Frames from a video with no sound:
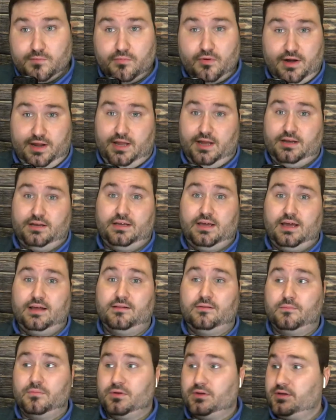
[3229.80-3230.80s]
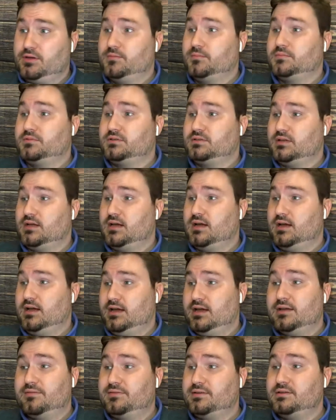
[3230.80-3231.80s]
bring in Caleb Williams
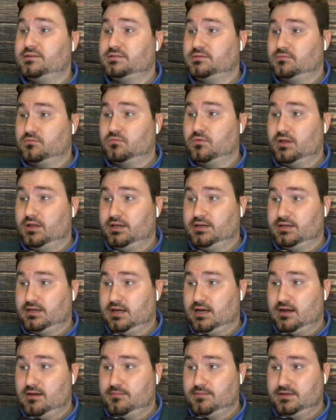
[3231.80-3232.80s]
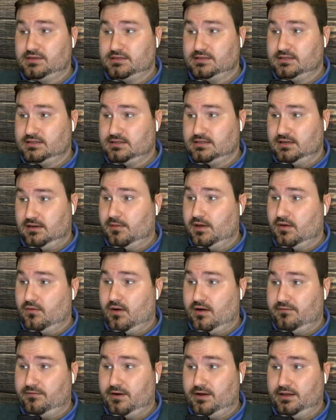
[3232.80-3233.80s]
if he's willing to come, because, I mean,
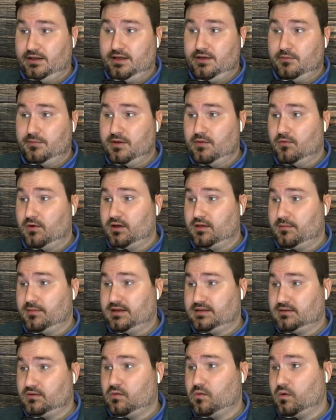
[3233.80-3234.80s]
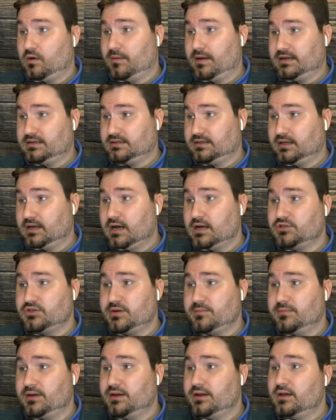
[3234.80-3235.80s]
quite frankly, he'll be one of the best quarterbacks in the country,
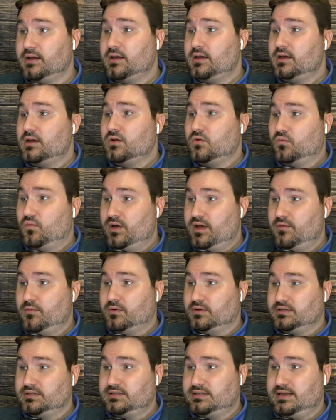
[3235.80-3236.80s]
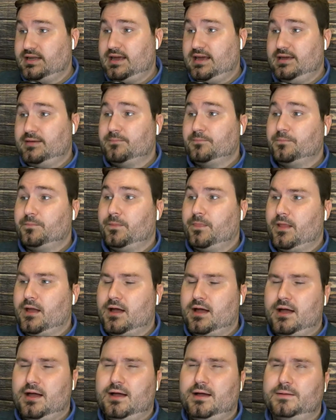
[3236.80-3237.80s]
but we will see.
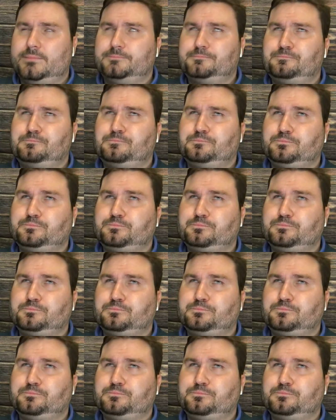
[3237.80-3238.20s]
Let's